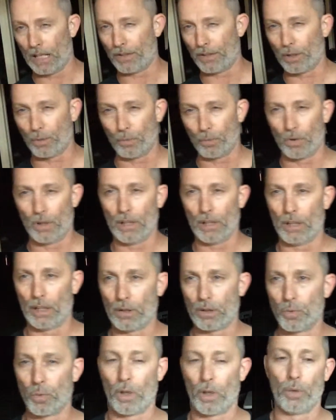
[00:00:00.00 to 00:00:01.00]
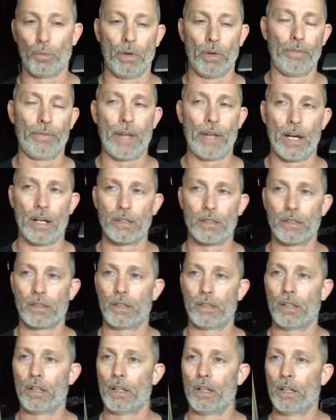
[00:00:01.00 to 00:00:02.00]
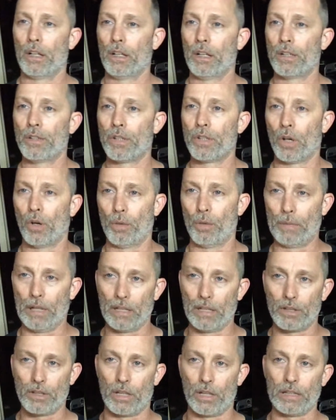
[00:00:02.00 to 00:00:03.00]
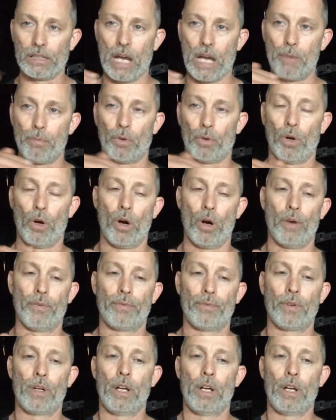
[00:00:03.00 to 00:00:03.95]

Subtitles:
I think we were hitting like 21,000. So I mean, it's going to taper off,